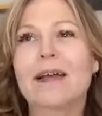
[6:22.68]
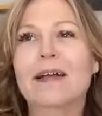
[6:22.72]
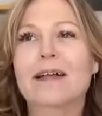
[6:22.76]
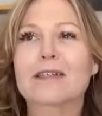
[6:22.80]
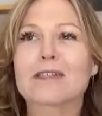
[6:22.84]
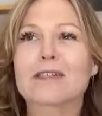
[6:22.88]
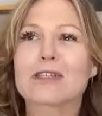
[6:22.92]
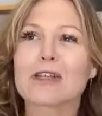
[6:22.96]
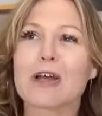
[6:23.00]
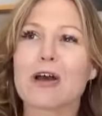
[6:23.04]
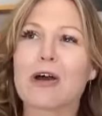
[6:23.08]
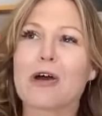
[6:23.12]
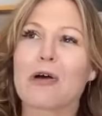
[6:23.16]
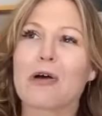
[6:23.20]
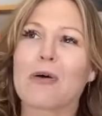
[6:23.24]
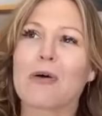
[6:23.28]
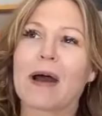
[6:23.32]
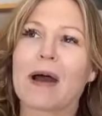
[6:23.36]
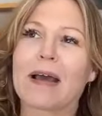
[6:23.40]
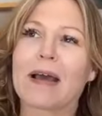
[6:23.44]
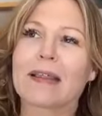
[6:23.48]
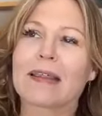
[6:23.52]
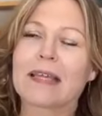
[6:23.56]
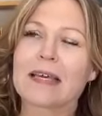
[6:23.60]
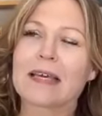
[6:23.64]
And yeah. so
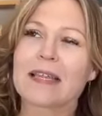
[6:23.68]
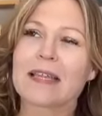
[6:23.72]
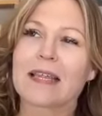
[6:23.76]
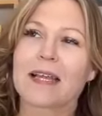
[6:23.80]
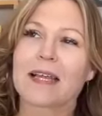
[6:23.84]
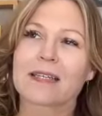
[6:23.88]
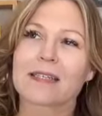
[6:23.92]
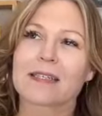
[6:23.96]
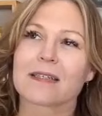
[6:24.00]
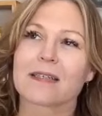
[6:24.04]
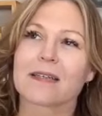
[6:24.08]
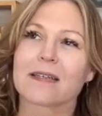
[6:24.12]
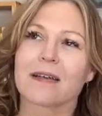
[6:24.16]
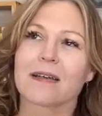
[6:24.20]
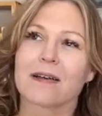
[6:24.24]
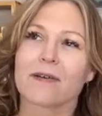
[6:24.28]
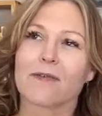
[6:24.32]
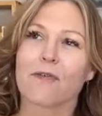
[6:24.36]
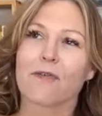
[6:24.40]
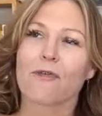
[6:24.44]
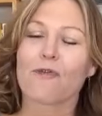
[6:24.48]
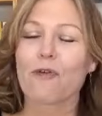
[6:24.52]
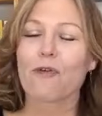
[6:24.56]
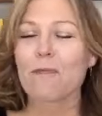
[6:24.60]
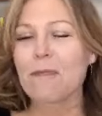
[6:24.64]
I think that's
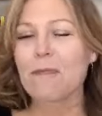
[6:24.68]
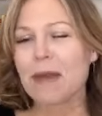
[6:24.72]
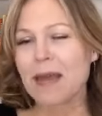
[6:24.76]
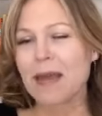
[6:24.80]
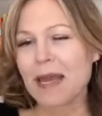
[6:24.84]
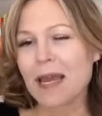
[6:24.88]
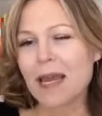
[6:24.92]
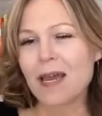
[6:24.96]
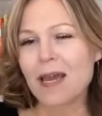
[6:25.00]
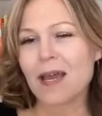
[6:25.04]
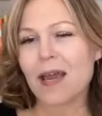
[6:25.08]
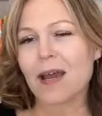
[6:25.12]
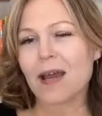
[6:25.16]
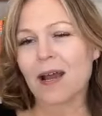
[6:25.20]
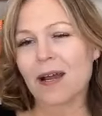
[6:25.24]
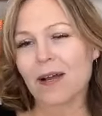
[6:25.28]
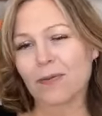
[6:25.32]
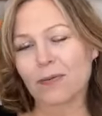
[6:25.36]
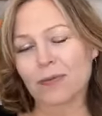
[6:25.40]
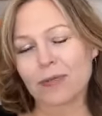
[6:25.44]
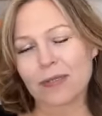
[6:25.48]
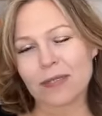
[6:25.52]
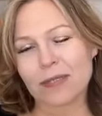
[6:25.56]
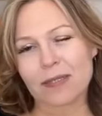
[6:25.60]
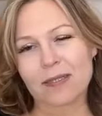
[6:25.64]
for me,
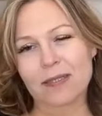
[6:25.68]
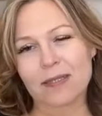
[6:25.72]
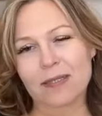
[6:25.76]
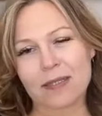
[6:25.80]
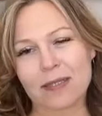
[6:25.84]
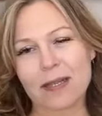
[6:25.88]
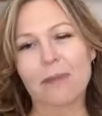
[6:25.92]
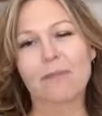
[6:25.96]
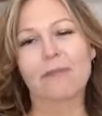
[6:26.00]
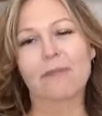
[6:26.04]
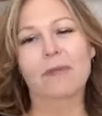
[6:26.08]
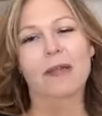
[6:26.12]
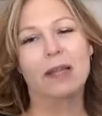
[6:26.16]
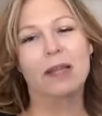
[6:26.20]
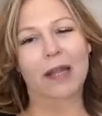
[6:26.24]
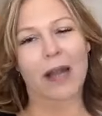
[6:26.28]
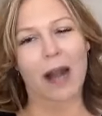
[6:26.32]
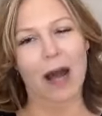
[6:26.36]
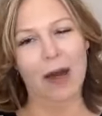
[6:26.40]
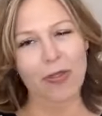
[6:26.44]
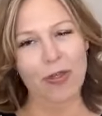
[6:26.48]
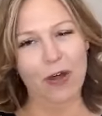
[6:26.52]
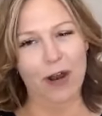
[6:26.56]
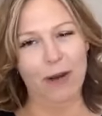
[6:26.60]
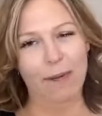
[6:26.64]
it was something that
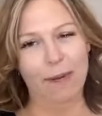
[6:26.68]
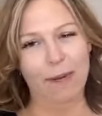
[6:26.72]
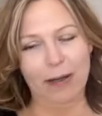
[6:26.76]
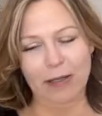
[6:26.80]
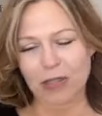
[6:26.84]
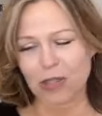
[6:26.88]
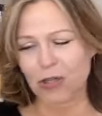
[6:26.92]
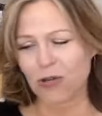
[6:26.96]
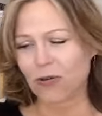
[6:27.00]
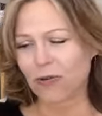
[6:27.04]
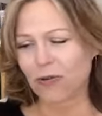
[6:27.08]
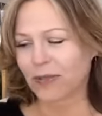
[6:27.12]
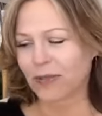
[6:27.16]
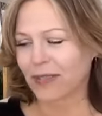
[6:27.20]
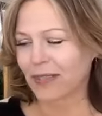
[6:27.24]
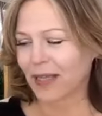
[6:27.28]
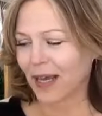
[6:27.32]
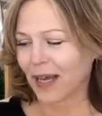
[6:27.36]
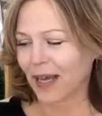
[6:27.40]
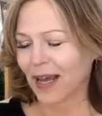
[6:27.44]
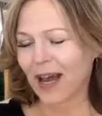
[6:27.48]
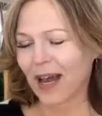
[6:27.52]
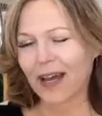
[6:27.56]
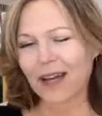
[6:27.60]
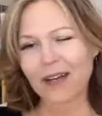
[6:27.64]
I thought about too. I was
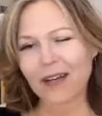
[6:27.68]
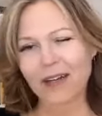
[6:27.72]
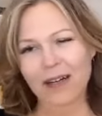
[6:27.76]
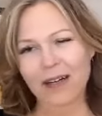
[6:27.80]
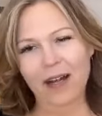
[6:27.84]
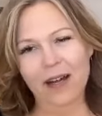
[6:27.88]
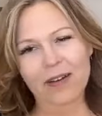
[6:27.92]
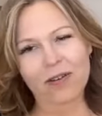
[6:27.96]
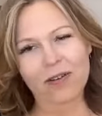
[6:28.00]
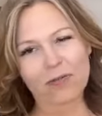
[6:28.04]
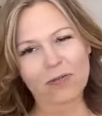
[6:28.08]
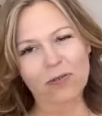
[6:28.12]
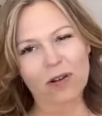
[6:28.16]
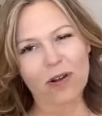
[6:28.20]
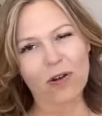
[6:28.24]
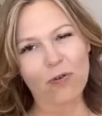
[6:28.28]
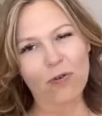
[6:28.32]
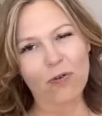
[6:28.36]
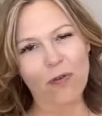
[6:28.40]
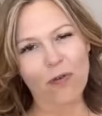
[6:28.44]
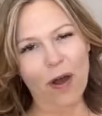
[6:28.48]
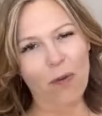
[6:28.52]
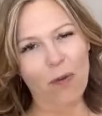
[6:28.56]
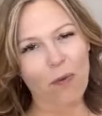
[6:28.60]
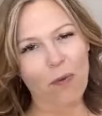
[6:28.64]
like, I don't, I don't know
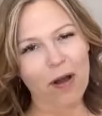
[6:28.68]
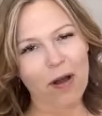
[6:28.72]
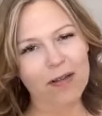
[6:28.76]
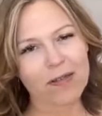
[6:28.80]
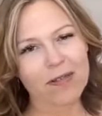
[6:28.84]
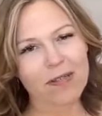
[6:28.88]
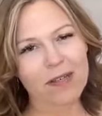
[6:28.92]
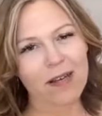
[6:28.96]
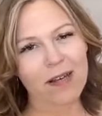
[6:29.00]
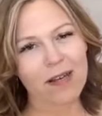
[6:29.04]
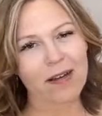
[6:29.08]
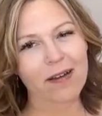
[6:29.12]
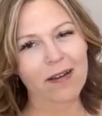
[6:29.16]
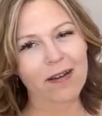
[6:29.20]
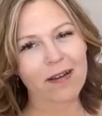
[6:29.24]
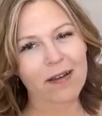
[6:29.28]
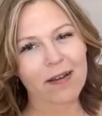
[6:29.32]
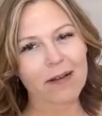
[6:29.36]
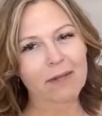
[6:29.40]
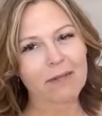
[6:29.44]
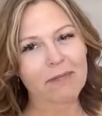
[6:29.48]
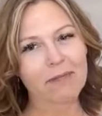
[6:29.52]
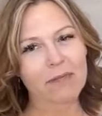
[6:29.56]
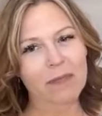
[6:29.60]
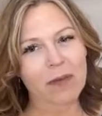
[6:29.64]
if I want to
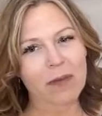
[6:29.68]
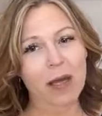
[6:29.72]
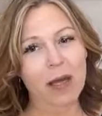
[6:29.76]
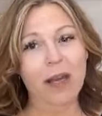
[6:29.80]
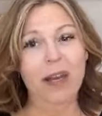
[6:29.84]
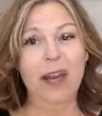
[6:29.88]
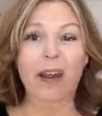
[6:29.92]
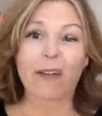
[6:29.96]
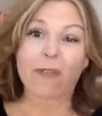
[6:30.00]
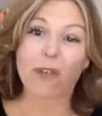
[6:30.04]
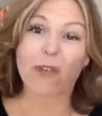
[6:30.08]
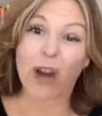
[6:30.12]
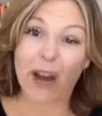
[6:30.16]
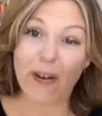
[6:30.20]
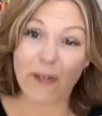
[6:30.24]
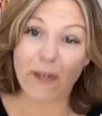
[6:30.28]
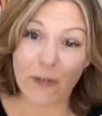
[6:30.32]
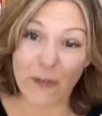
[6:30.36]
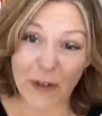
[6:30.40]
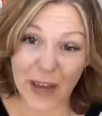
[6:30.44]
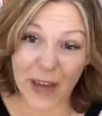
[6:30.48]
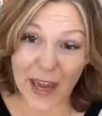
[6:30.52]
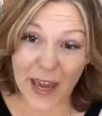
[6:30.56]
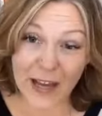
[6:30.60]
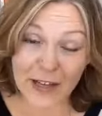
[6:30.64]
never have a
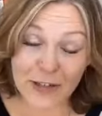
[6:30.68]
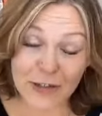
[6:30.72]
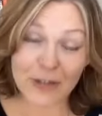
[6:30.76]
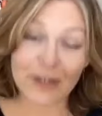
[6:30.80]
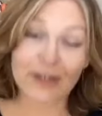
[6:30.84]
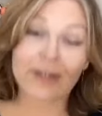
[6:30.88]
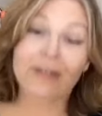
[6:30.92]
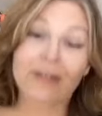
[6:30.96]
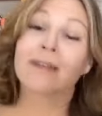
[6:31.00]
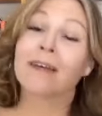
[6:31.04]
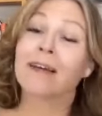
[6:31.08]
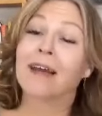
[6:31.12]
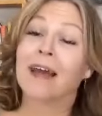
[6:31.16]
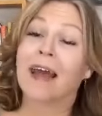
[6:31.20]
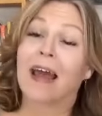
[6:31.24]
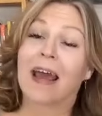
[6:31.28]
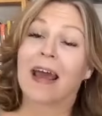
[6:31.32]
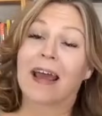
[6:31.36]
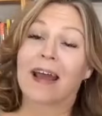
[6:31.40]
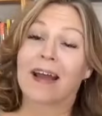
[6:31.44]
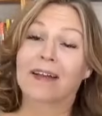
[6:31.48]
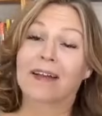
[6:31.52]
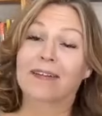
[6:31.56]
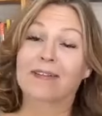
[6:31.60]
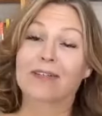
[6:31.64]
vacation
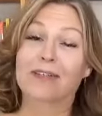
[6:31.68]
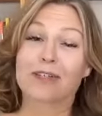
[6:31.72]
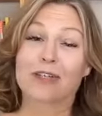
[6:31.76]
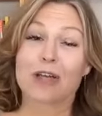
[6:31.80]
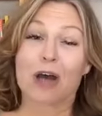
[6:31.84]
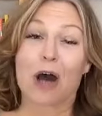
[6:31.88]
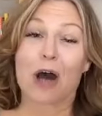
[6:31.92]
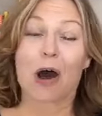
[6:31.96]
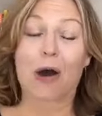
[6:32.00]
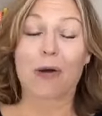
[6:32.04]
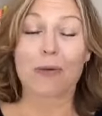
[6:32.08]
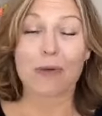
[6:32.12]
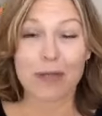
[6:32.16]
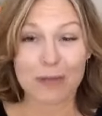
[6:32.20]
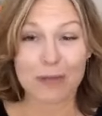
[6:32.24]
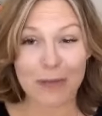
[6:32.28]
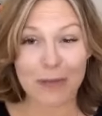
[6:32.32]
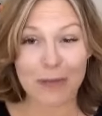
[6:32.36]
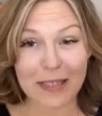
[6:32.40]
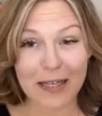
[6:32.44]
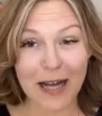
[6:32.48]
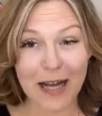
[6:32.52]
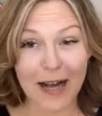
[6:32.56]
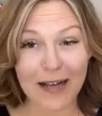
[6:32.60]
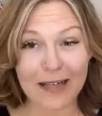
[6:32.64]
and yeah. always
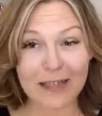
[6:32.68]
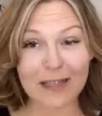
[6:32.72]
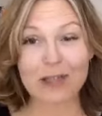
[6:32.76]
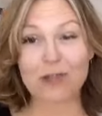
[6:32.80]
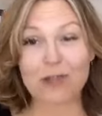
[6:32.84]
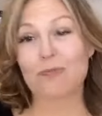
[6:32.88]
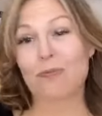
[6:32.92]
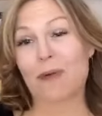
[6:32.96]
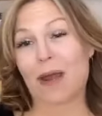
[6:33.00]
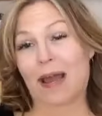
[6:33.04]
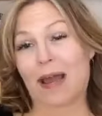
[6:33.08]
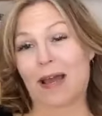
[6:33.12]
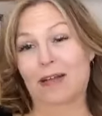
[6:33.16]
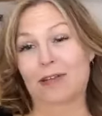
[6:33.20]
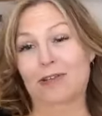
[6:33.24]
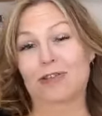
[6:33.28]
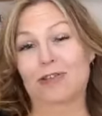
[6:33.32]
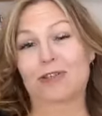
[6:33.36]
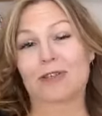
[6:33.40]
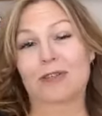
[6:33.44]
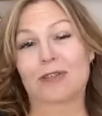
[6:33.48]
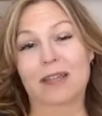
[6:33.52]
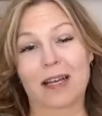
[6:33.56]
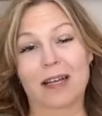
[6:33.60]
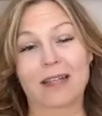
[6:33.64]
be mm-hmm. tied to the
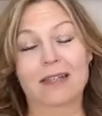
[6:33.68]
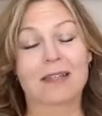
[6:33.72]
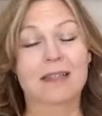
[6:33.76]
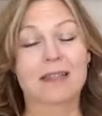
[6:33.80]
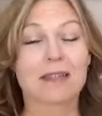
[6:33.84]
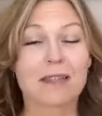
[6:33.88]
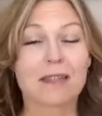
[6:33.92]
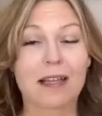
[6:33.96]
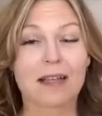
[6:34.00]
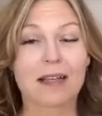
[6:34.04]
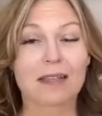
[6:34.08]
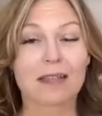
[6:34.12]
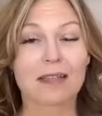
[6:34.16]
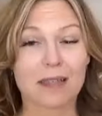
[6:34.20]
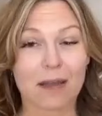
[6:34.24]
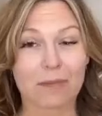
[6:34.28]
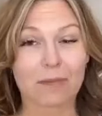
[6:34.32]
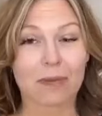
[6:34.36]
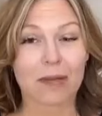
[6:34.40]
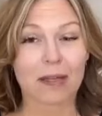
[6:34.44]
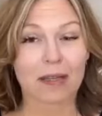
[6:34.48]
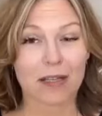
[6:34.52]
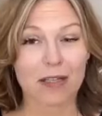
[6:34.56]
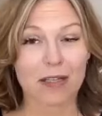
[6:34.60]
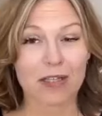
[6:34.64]
ranch. That's yes. that's
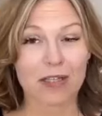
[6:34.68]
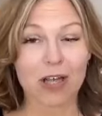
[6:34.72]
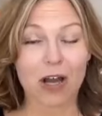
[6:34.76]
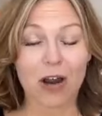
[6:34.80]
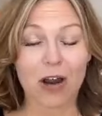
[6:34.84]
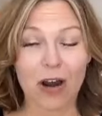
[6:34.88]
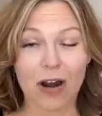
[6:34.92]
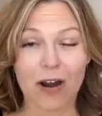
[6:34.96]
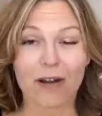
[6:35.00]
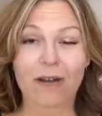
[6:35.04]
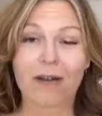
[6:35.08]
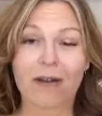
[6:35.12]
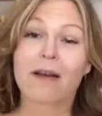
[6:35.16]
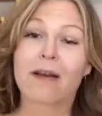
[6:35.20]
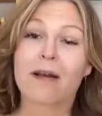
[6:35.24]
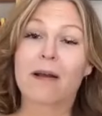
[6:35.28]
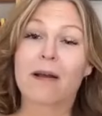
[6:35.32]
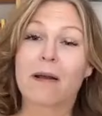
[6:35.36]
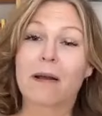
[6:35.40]
something that's hard.